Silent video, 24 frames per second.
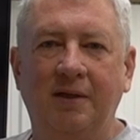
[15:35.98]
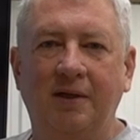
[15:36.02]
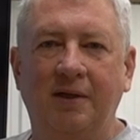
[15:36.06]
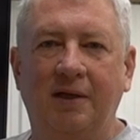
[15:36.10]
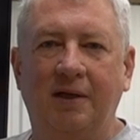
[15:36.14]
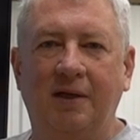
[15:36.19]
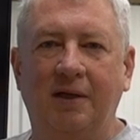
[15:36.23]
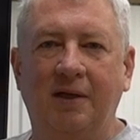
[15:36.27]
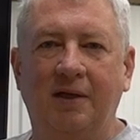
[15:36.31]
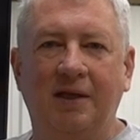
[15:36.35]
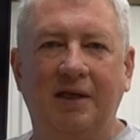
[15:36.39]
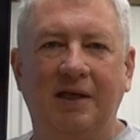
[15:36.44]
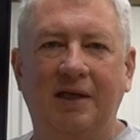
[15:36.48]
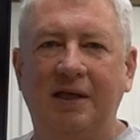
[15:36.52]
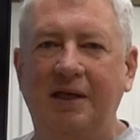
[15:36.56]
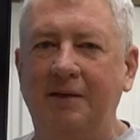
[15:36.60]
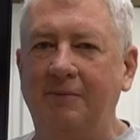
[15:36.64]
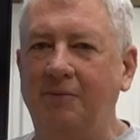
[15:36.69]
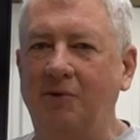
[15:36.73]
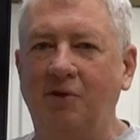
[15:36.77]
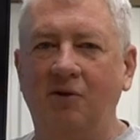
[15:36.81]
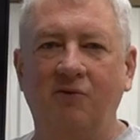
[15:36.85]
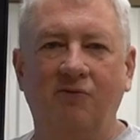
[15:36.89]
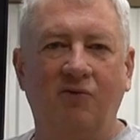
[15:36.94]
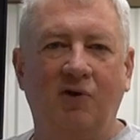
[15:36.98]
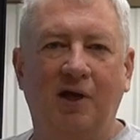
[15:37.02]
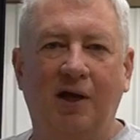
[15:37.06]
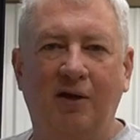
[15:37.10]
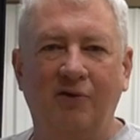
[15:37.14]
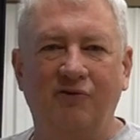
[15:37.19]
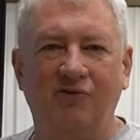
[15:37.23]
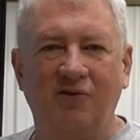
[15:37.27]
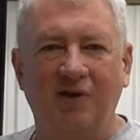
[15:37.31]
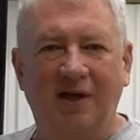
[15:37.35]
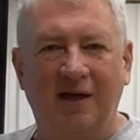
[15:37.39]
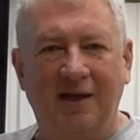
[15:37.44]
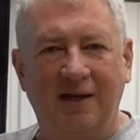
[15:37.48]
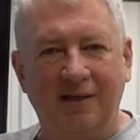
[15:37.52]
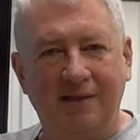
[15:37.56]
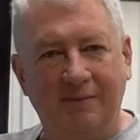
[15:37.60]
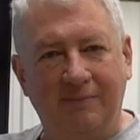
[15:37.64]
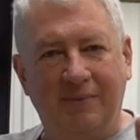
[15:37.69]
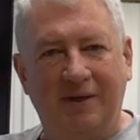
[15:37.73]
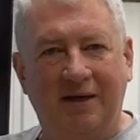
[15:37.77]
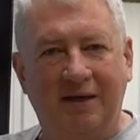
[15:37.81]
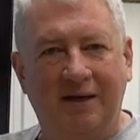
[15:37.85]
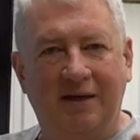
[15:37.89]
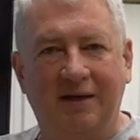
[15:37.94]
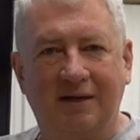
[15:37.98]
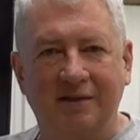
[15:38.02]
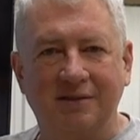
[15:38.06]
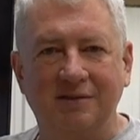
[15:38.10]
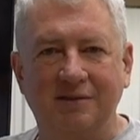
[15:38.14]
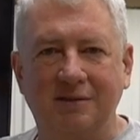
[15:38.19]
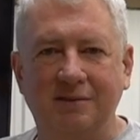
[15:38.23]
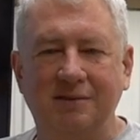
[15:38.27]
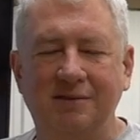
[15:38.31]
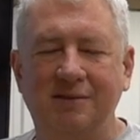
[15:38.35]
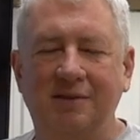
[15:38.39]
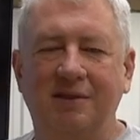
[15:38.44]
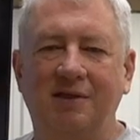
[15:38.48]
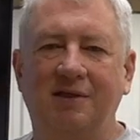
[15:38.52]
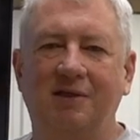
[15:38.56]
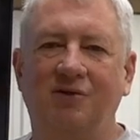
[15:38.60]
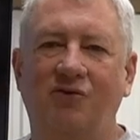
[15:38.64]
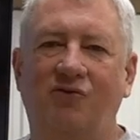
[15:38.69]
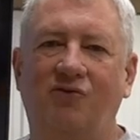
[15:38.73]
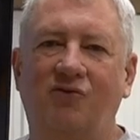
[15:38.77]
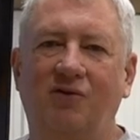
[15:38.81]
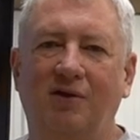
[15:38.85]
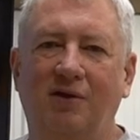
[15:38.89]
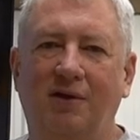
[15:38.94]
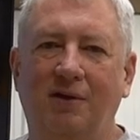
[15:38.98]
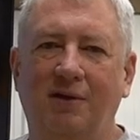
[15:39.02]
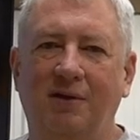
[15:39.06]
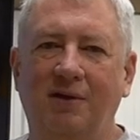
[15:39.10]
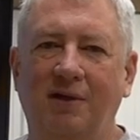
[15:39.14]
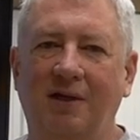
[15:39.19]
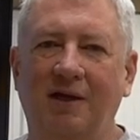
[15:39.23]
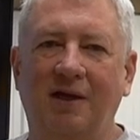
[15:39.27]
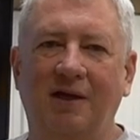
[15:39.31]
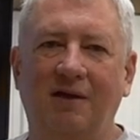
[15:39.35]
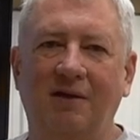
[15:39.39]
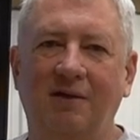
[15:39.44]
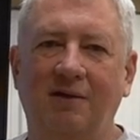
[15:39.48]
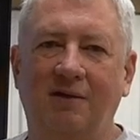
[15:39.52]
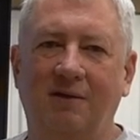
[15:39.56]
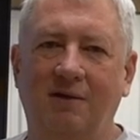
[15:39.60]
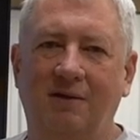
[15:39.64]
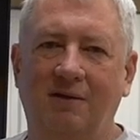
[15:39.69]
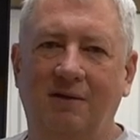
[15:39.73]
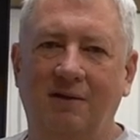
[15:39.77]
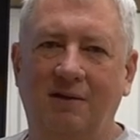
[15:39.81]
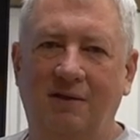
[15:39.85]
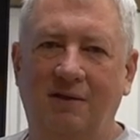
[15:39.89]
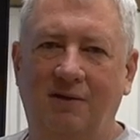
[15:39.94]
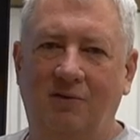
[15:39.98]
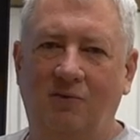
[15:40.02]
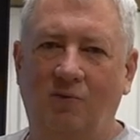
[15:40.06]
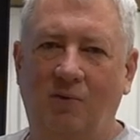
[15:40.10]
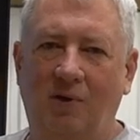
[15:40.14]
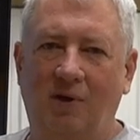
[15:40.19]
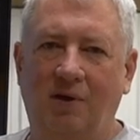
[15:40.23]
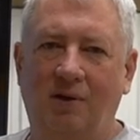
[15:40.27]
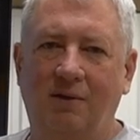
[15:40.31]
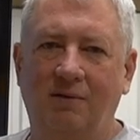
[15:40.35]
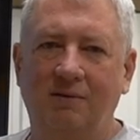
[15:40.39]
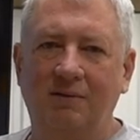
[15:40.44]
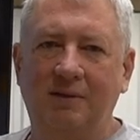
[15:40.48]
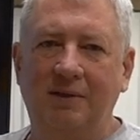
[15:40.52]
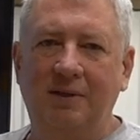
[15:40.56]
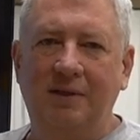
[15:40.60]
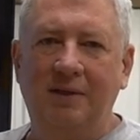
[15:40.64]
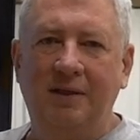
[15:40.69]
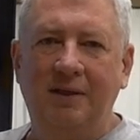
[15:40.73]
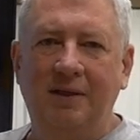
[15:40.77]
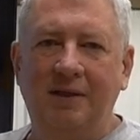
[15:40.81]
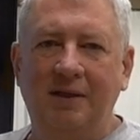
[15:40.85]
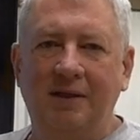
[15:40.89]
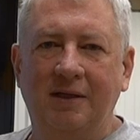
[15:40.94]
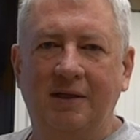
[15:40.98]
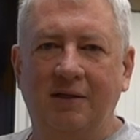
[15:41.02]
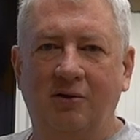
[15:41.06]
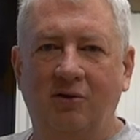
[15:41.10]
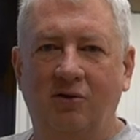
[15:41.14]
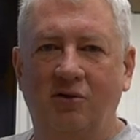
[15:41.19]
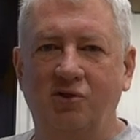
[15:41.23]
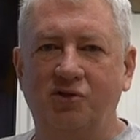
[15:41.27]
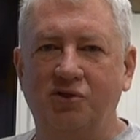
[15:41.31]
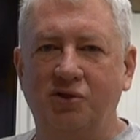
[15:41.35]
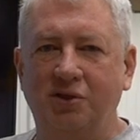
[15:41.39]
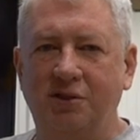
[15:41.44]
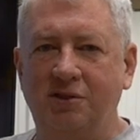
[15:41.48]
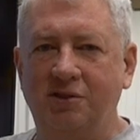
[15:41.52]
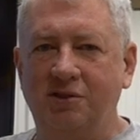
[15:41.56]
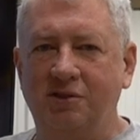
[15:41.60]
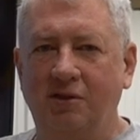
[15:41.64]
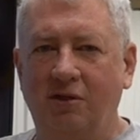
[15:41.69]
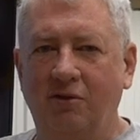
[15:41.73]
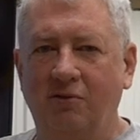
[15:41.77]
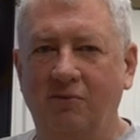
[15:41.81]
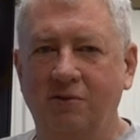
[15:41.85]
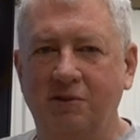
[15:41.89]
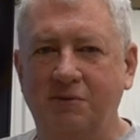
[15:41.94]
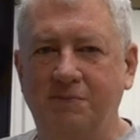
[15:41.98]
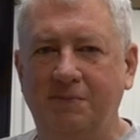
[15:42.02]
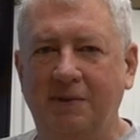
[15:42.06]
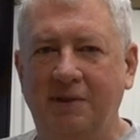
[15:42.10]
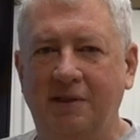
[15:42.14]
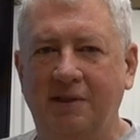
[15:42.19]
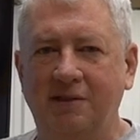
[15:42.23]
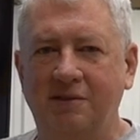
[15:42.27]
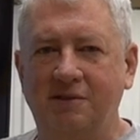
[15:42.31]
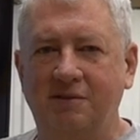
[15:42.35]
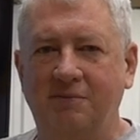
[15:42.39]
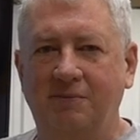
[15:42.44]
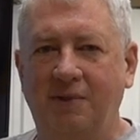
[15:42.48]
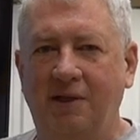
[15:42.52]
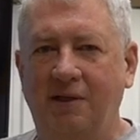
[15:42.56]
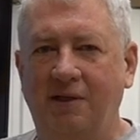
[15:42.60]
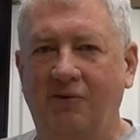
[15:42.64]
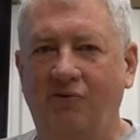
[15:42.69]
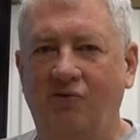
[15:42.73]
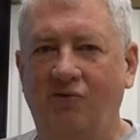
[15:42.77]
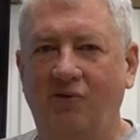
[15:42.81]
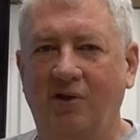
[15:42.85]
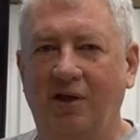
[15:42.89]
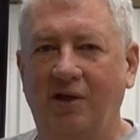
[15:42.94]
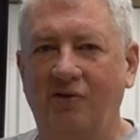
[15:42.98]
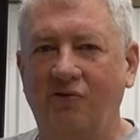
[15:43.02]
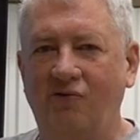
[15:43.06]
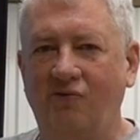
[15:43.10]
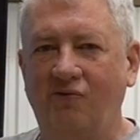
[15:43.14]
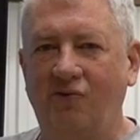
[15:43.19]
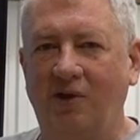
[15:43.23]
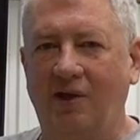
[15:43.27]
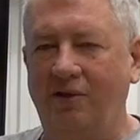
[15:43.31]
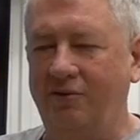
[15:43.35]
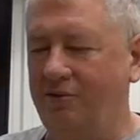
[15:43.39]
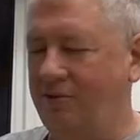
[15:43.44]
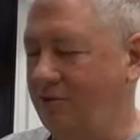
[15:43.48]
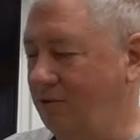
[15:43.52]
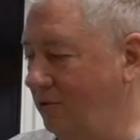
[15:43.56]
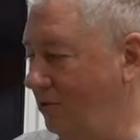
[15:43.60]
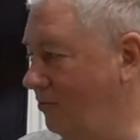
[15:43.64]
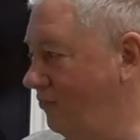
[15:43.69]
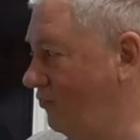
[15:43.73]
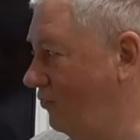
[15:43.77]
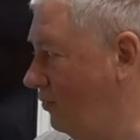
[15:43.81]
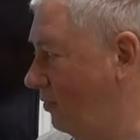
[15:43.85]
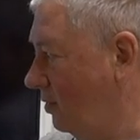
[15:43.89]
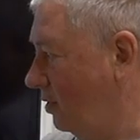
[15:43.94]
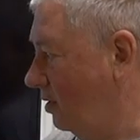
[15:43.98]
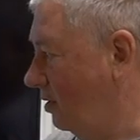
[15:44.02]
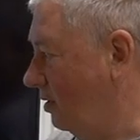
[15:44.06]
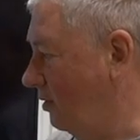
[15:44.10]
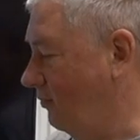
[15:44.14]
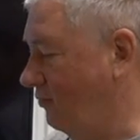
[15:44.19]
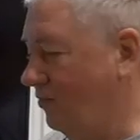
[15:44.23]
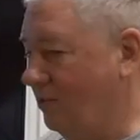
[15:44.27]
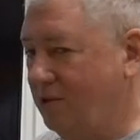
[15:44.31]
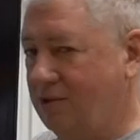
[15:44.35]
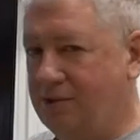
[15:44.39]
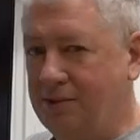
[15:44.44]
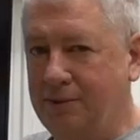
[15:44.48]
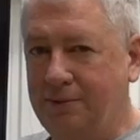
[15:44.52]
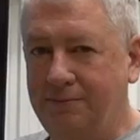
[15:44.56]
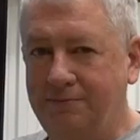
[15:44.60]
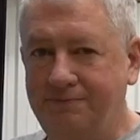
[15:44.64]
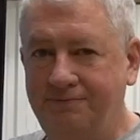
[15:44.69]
any maneuver outside the box is unlikely to end well. Inertia and slow response demands lots of altitude for recoveries.